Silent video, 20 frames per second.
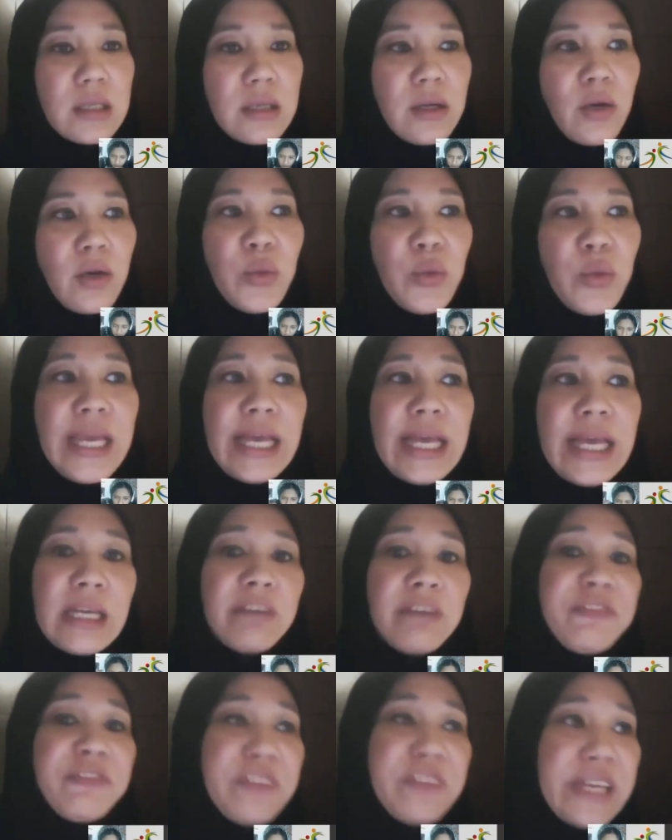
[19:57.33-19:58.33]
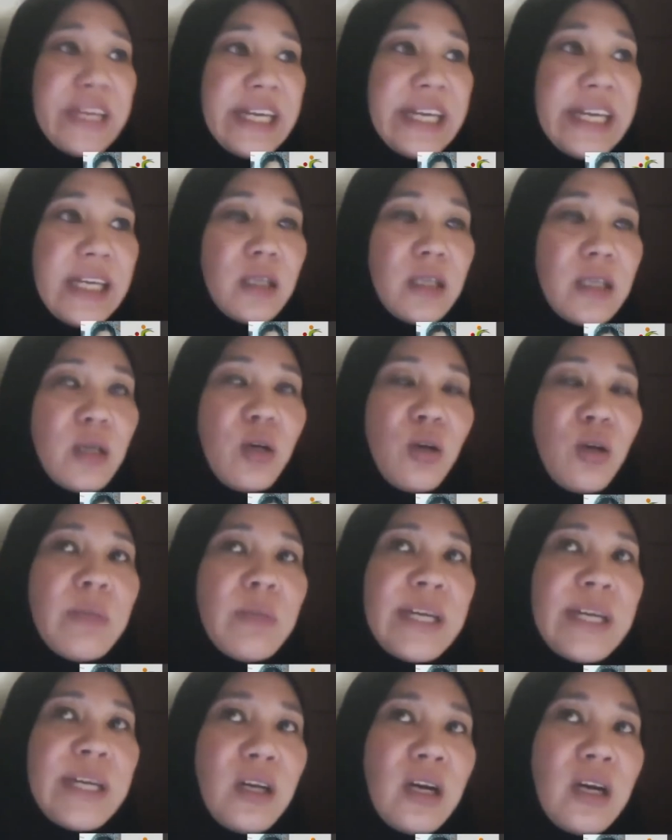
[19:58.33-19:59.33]
we end up feeling, oh
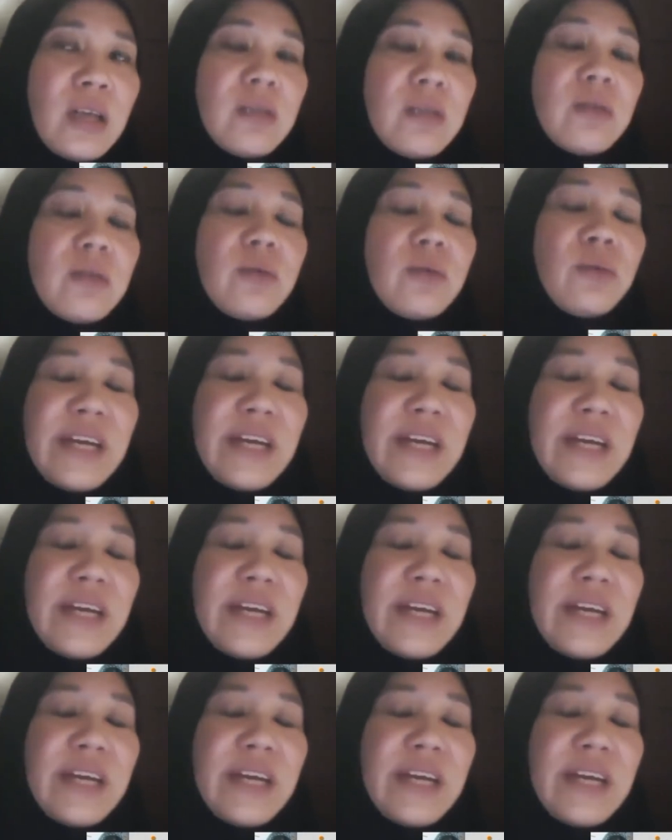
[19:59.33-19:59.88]
my God, we